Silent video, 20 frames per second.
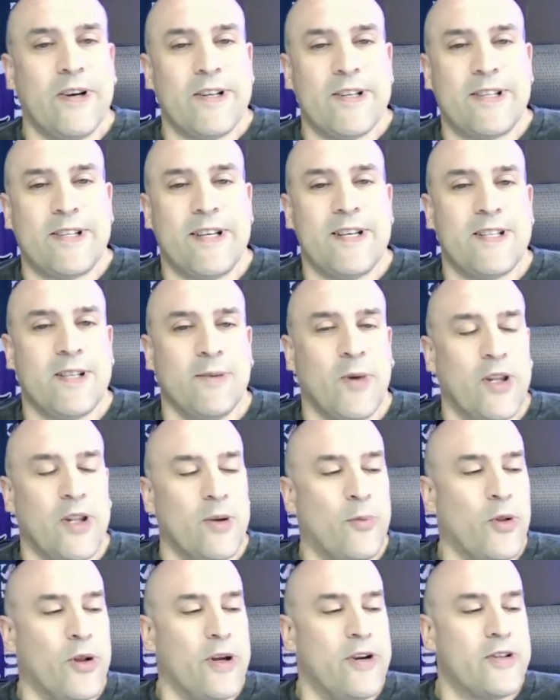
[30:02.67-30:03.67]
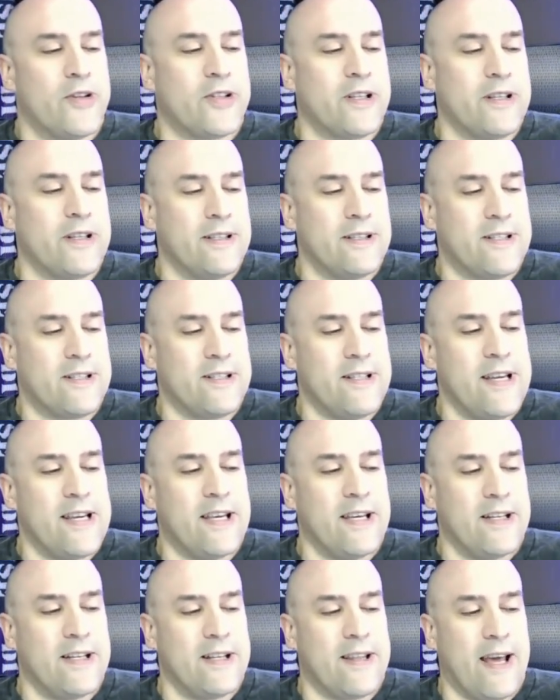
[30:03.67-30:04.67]
to see some other players sneak
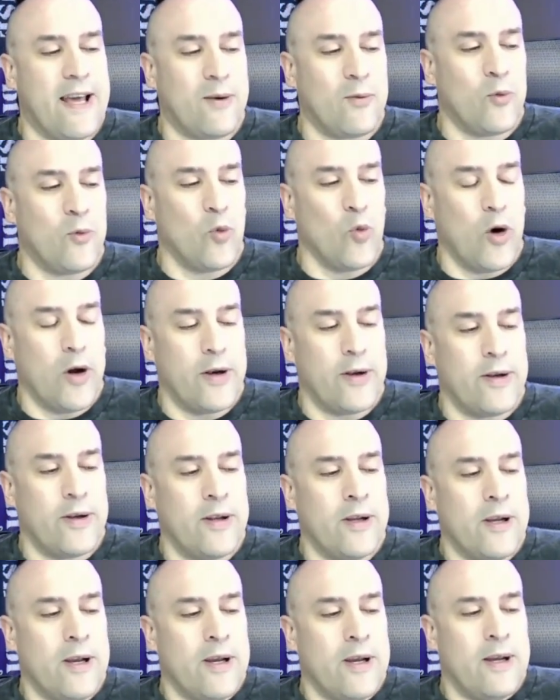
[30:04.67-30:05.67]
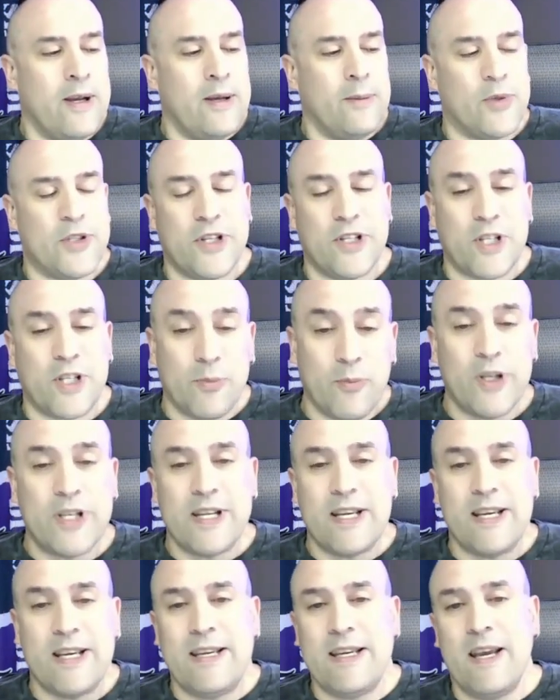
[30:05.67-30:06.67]
into that 1 position.
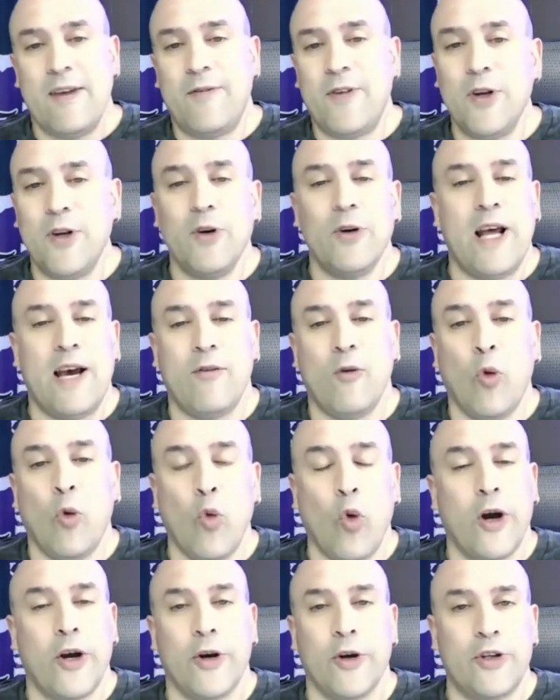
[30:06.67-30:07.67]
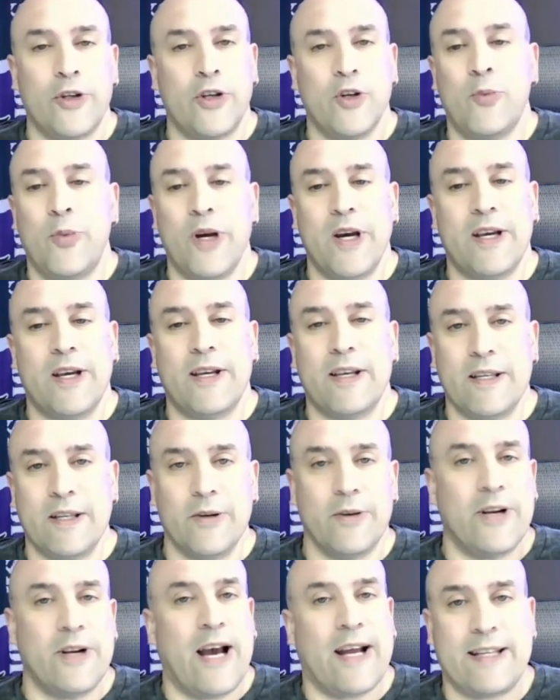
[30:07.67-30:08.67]
But if you don't have a 1 or 2 pick,
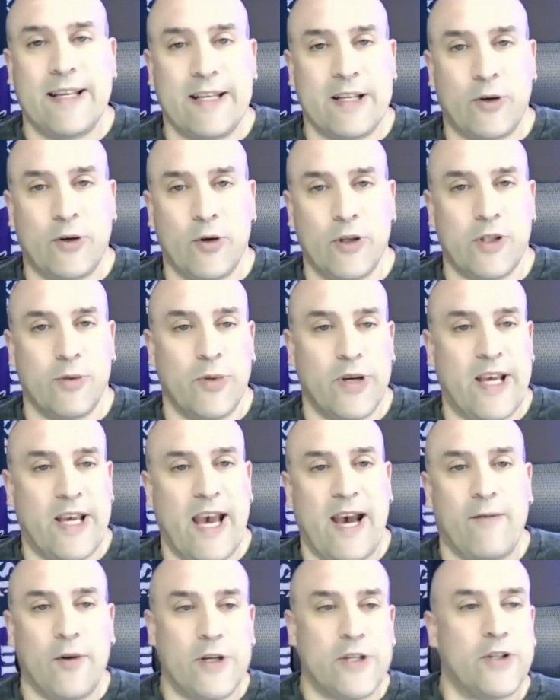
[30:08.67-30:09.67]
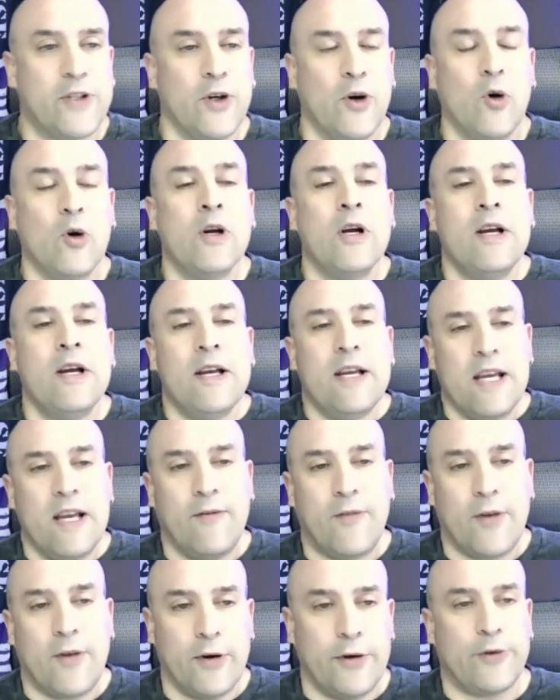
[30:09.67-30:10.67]
you're not getting Christian McCaffrey. So
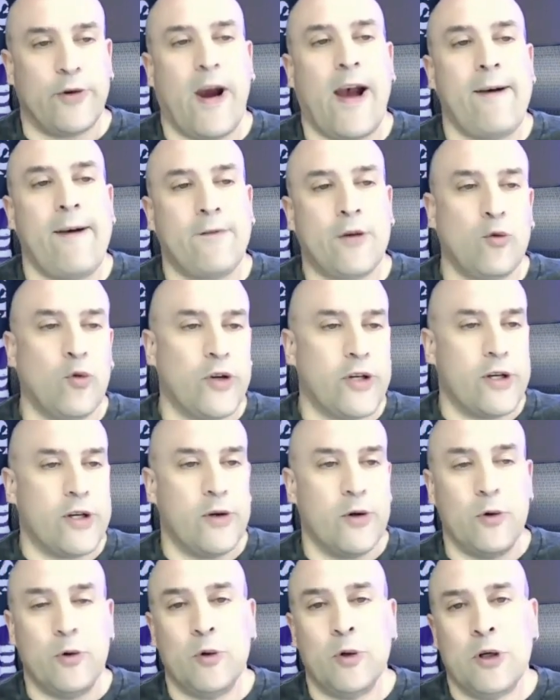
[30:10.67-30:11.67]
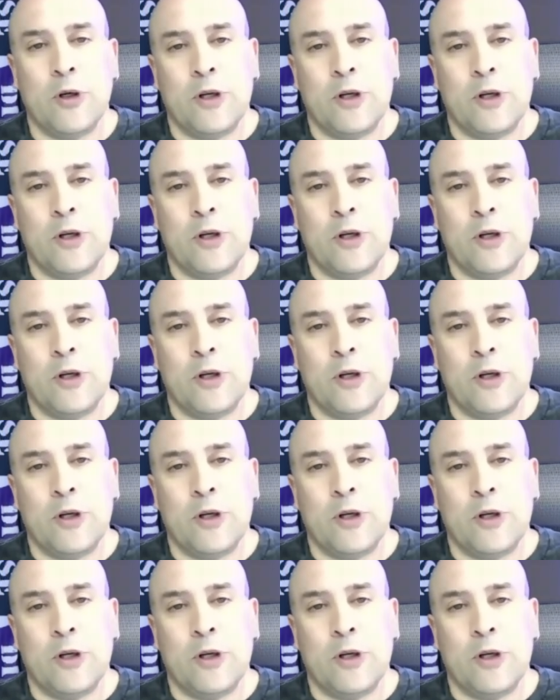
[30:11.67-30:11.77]
if you're in drafts where you